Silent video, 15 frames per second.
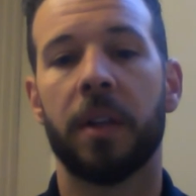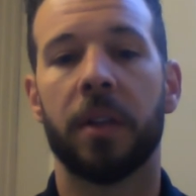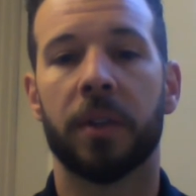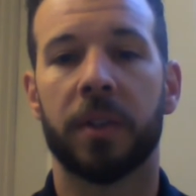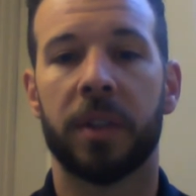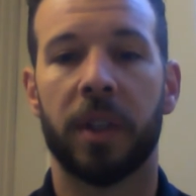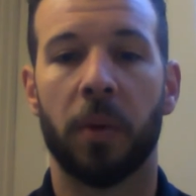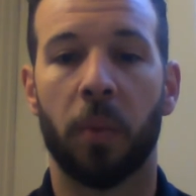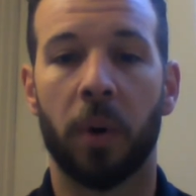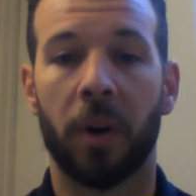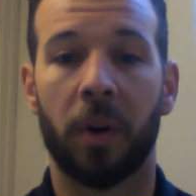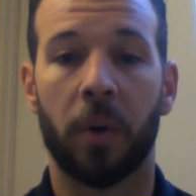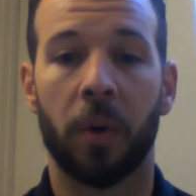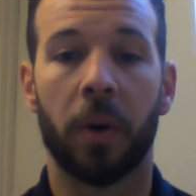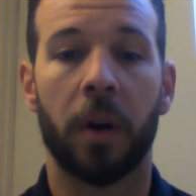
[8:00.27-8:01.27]
you'll see
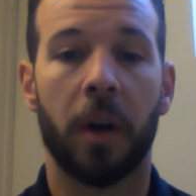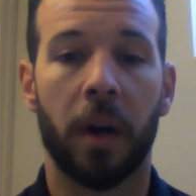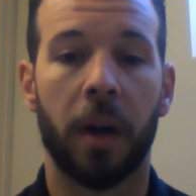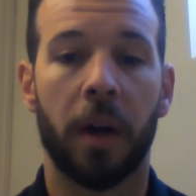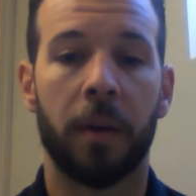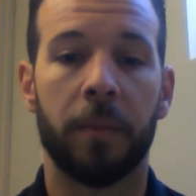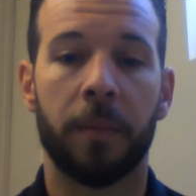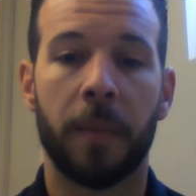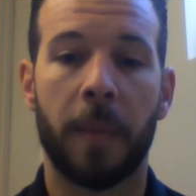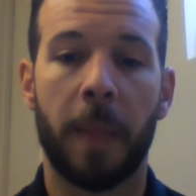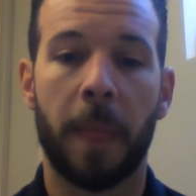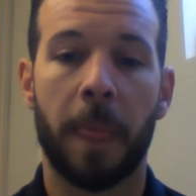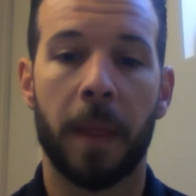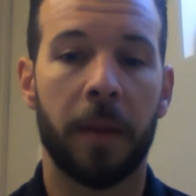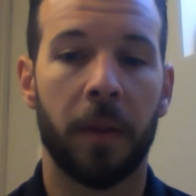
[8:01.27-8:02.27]
work, or
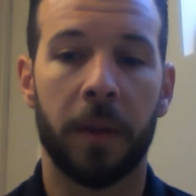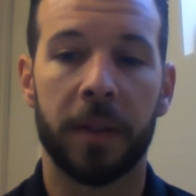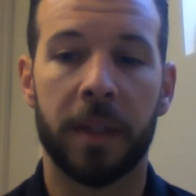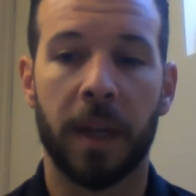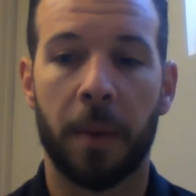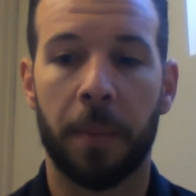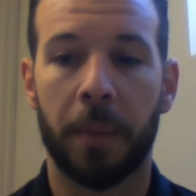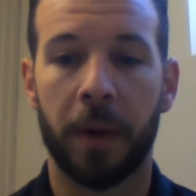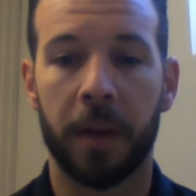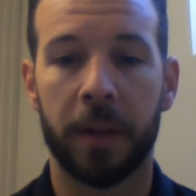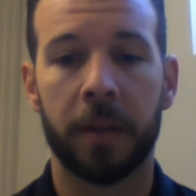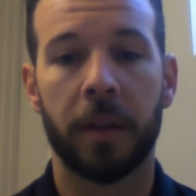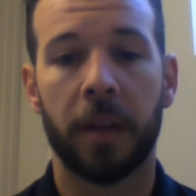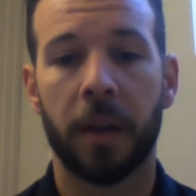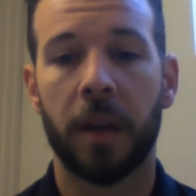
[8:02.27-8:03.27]
the only time I put it.
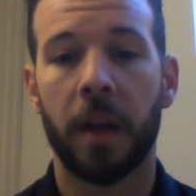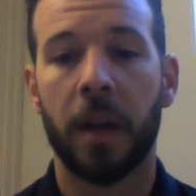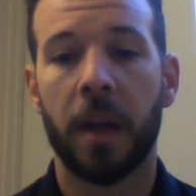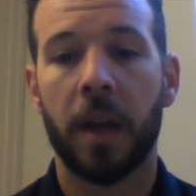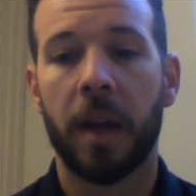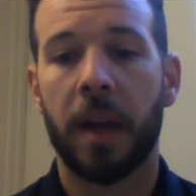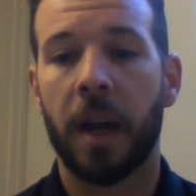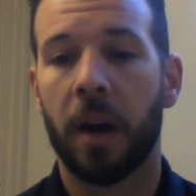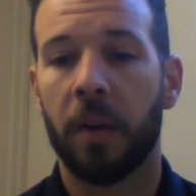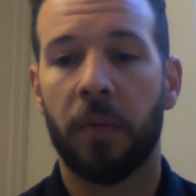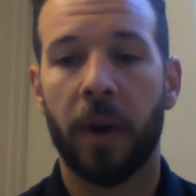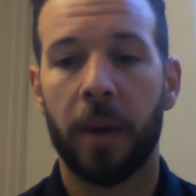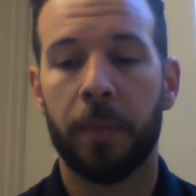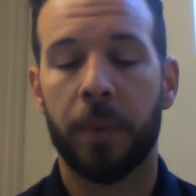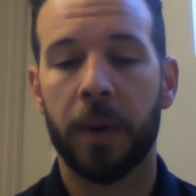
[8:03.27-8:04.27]
Now if
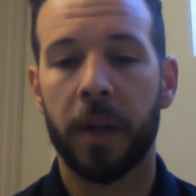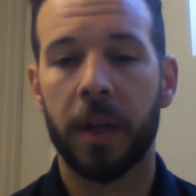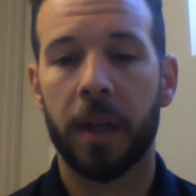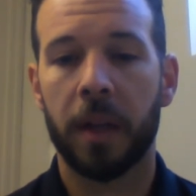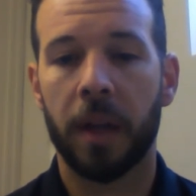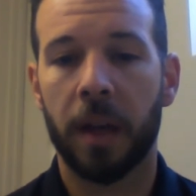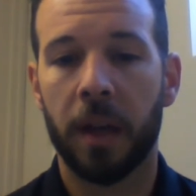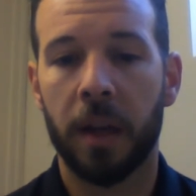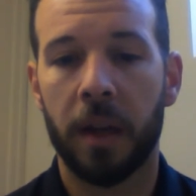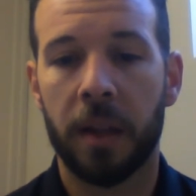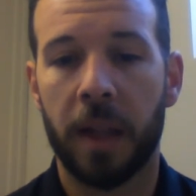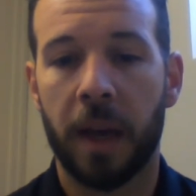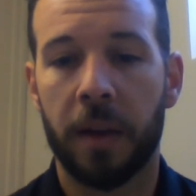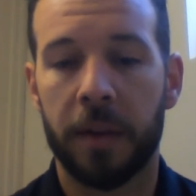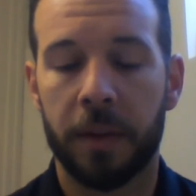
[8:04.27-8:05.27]
I'm putting
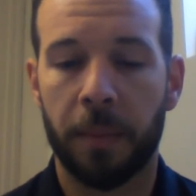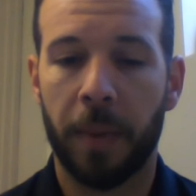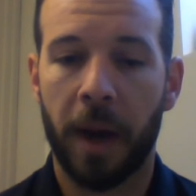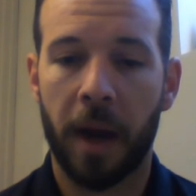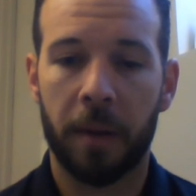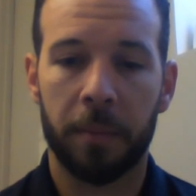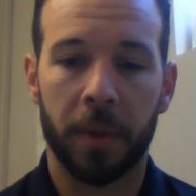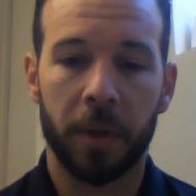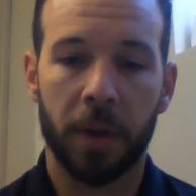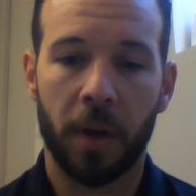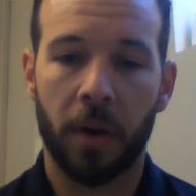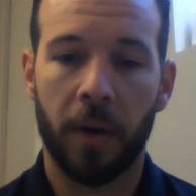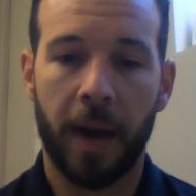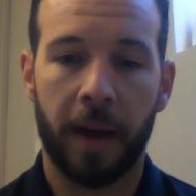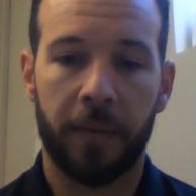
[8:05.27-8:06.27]
down at the bottom
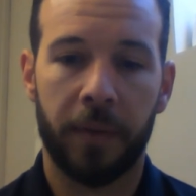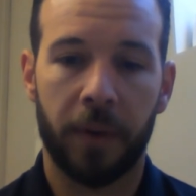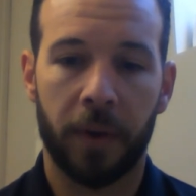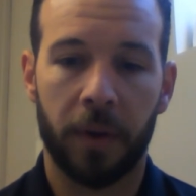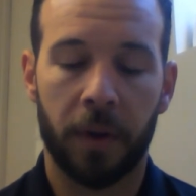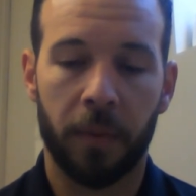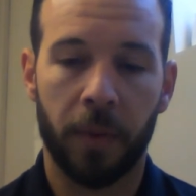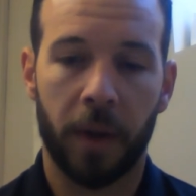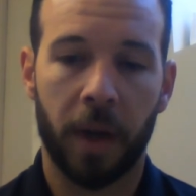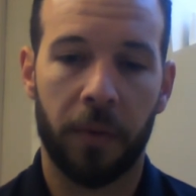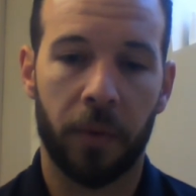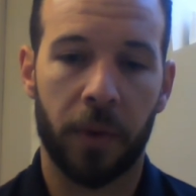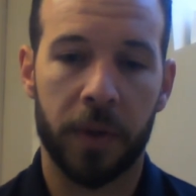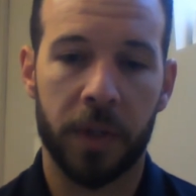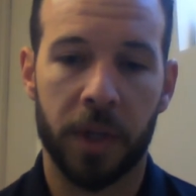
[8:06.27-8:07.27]
below after your recovery
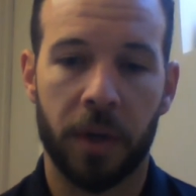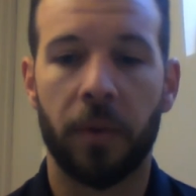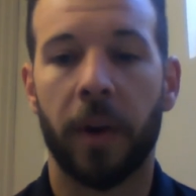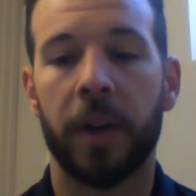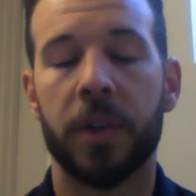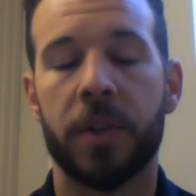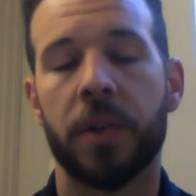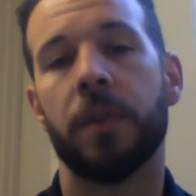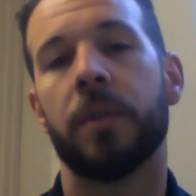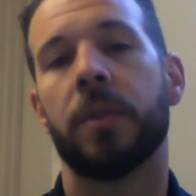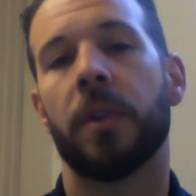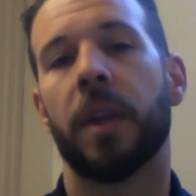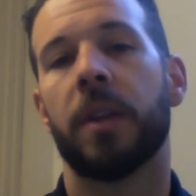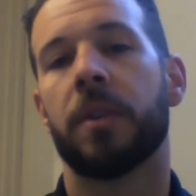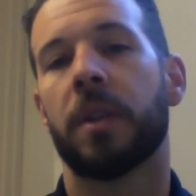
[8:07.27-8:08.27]
regeneration, so
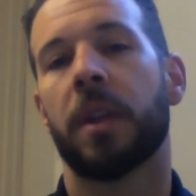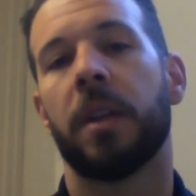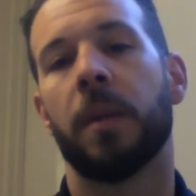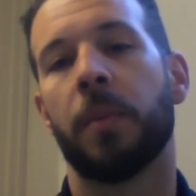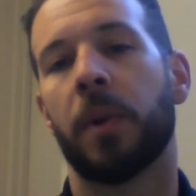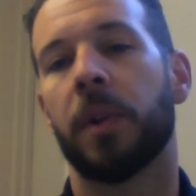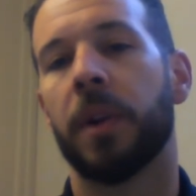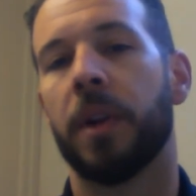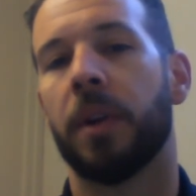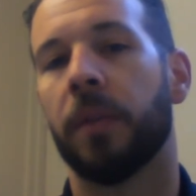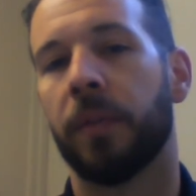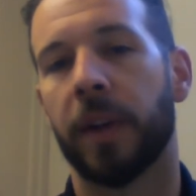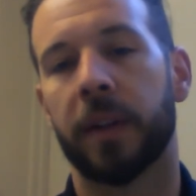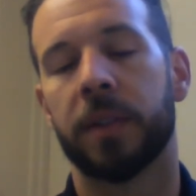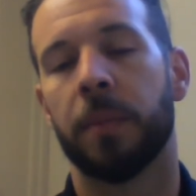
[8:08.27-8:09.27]
that's typically your
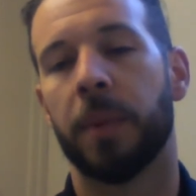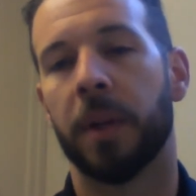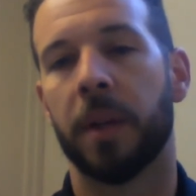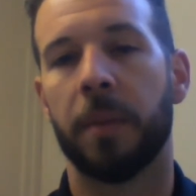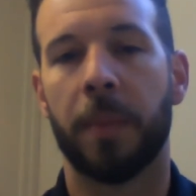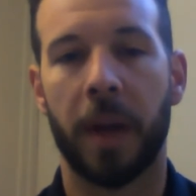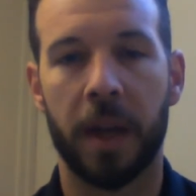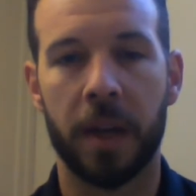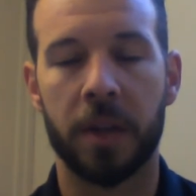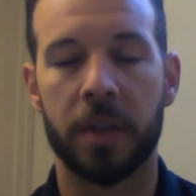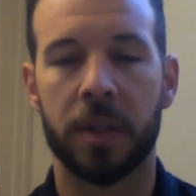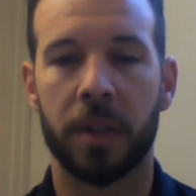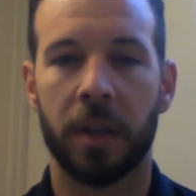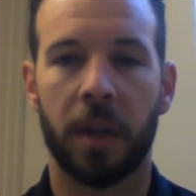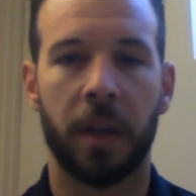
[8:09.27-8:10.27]
flexibility
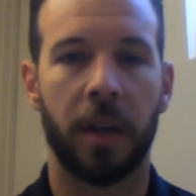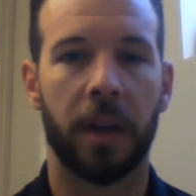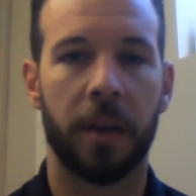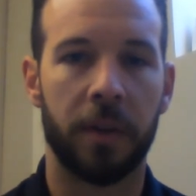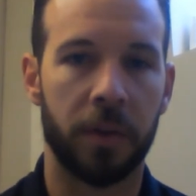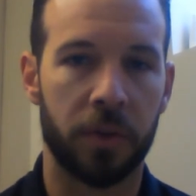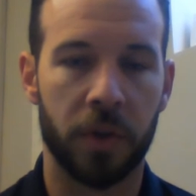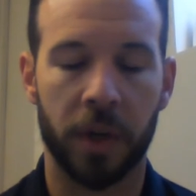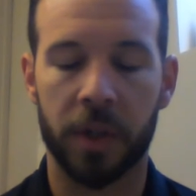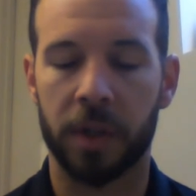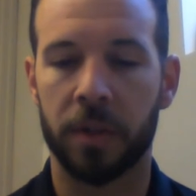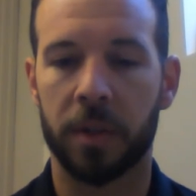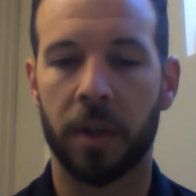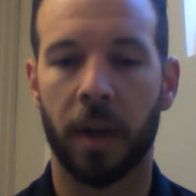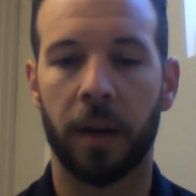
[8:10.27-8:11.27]
page and nutrition
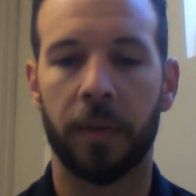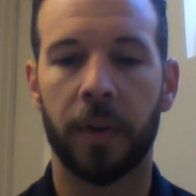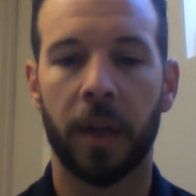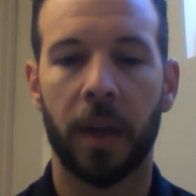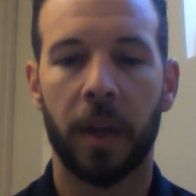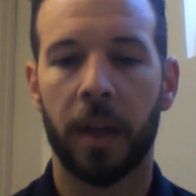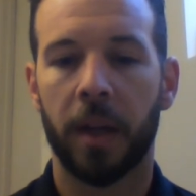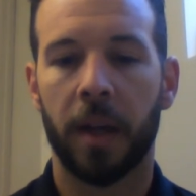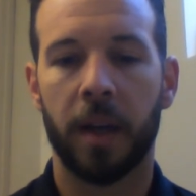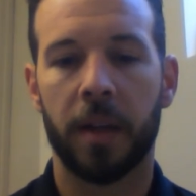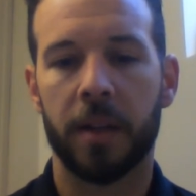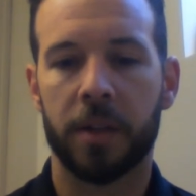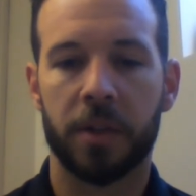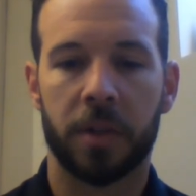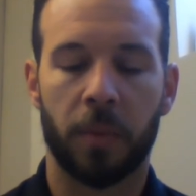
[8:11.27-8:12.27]
stuff, and
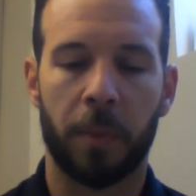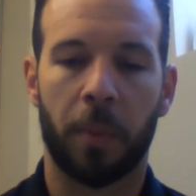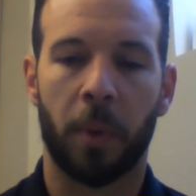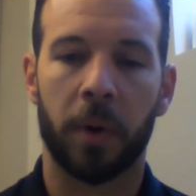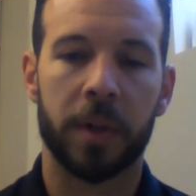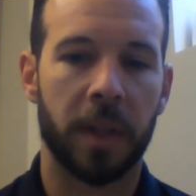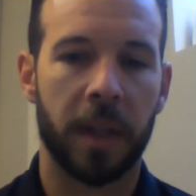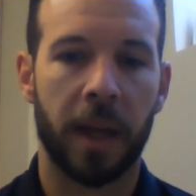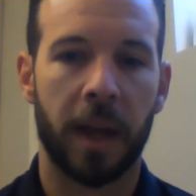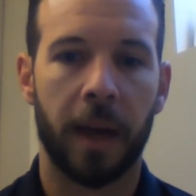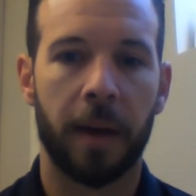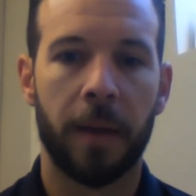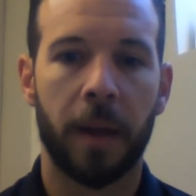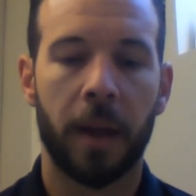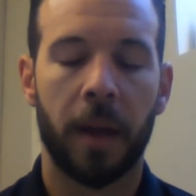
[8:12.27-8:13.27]
you just report to that.